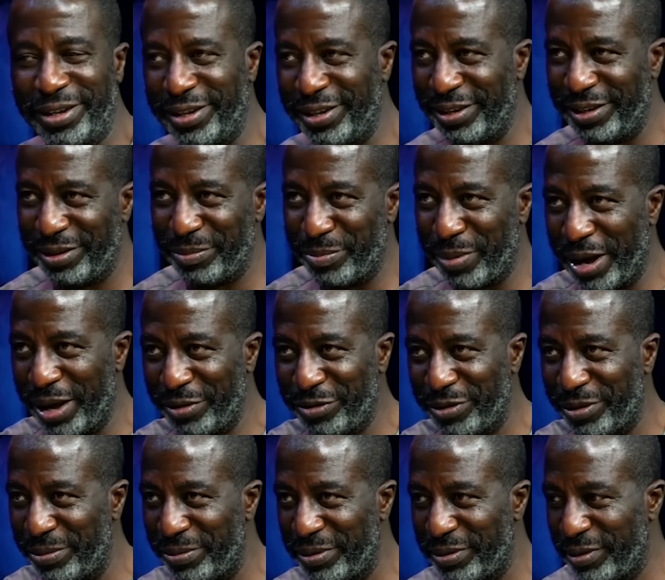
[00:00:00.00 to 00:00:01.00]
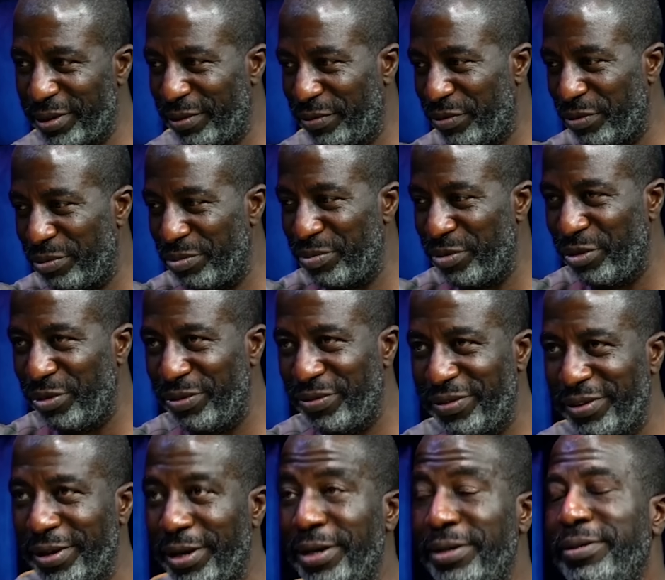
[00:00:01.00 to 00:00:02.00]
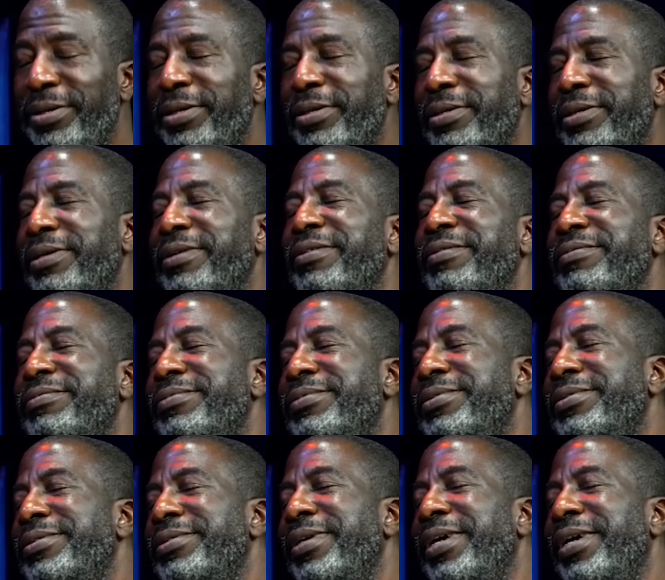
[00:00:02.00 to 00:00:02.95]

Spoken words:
bathroom. So if you move, damn.